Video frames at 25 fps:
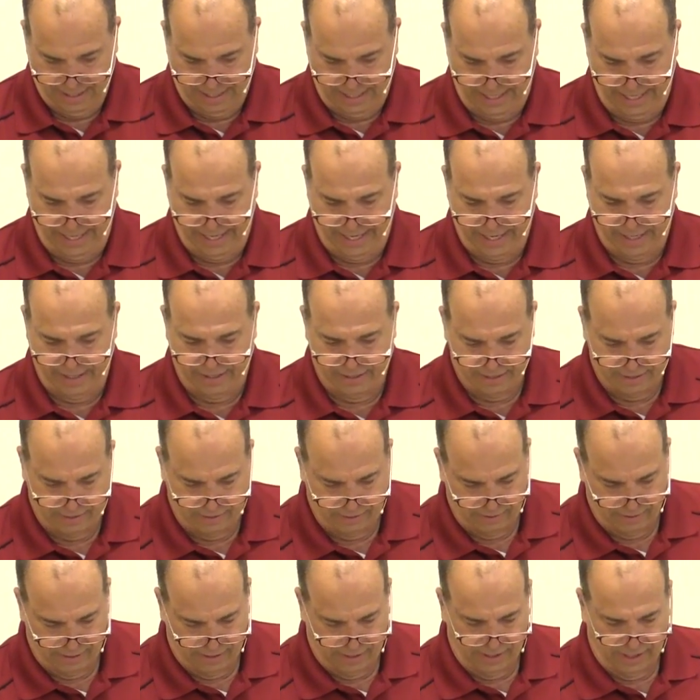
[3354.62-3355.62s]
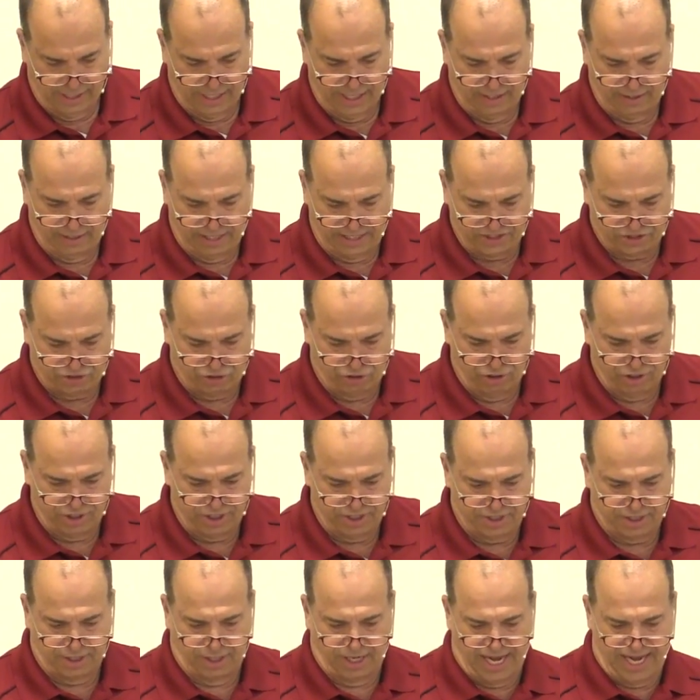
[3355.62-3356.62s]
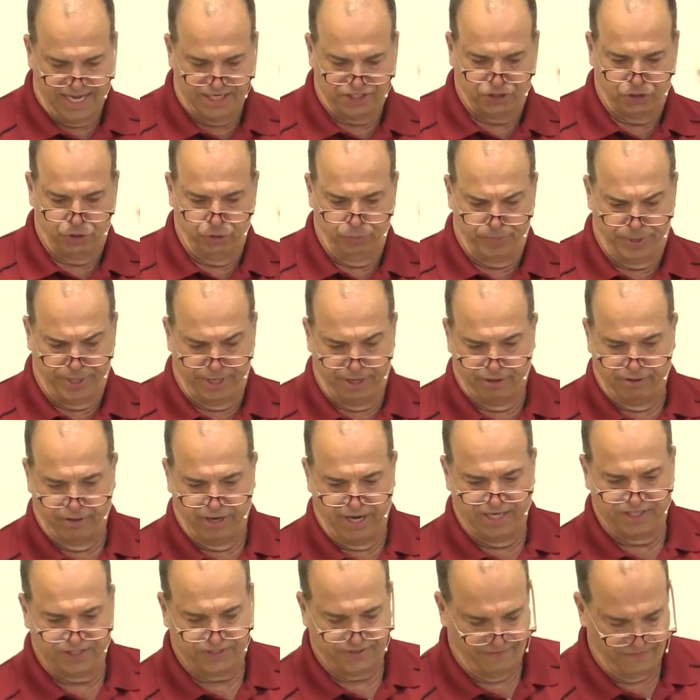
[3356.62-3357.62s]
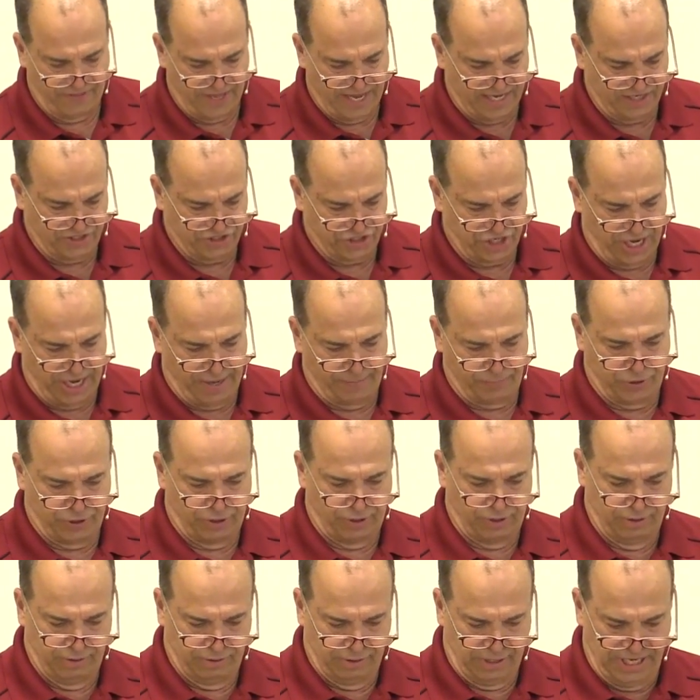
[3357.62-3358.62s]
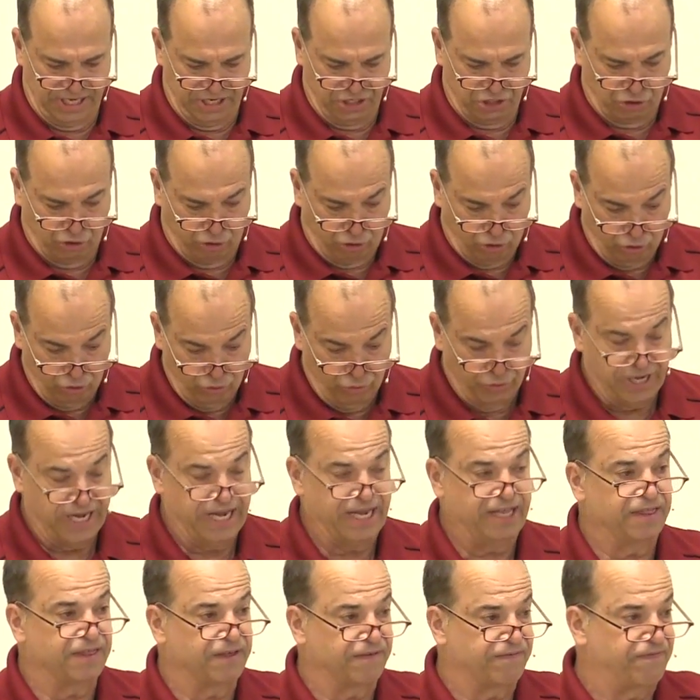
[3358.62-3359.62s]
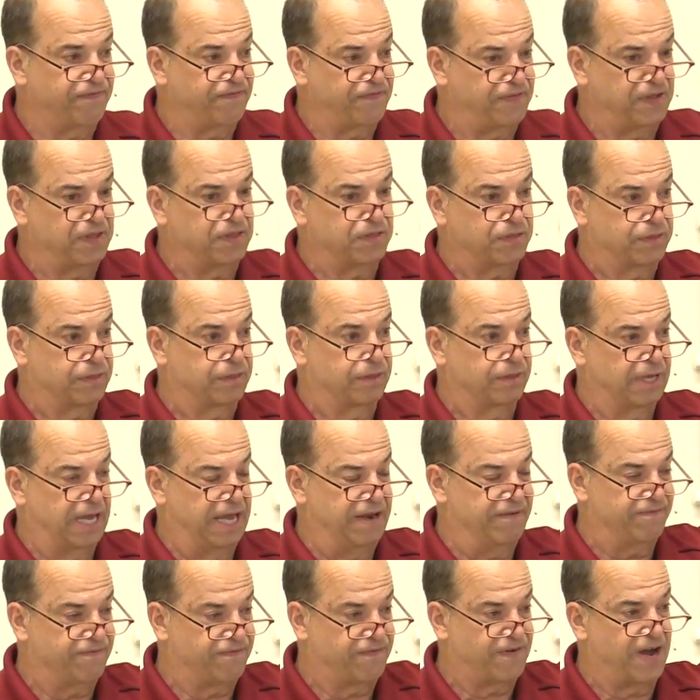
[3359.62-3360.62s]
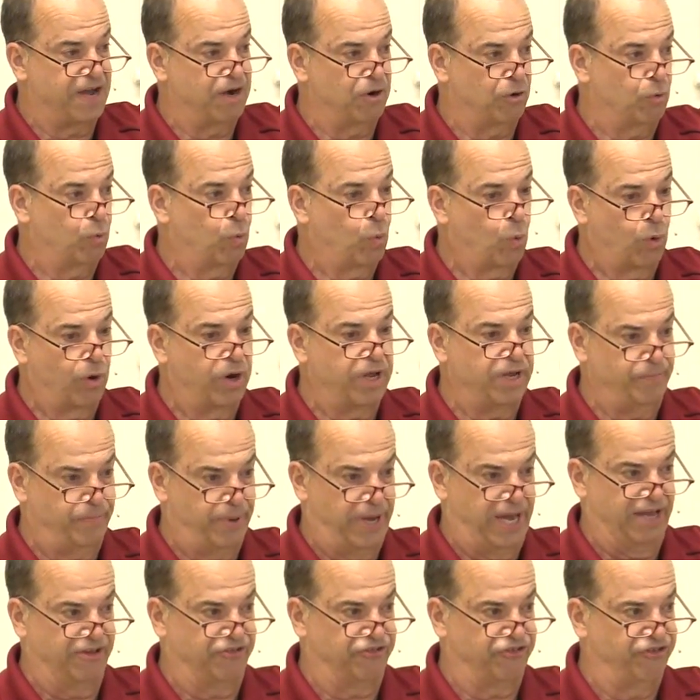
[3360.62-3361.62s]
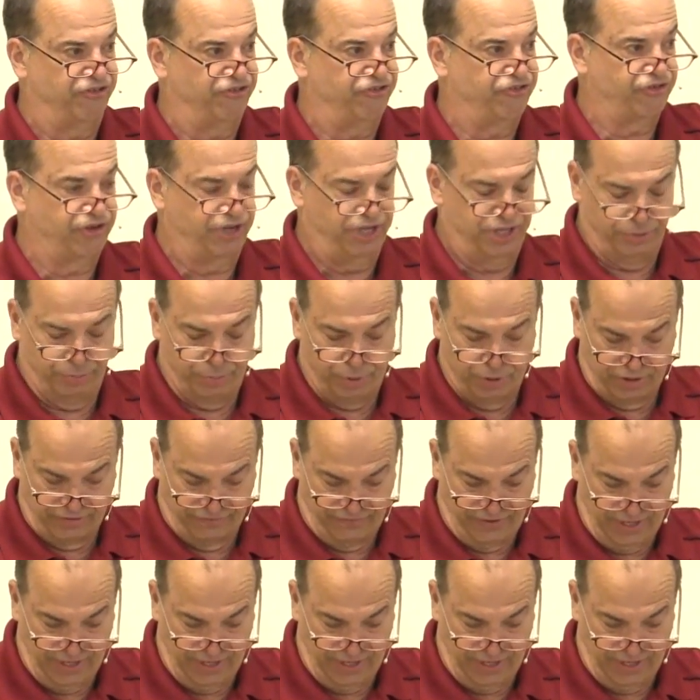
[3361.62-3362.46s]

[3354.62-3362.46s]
And uh, let's look at the last two paragraphs of that chapter, including the fifth and final warning passage in the book of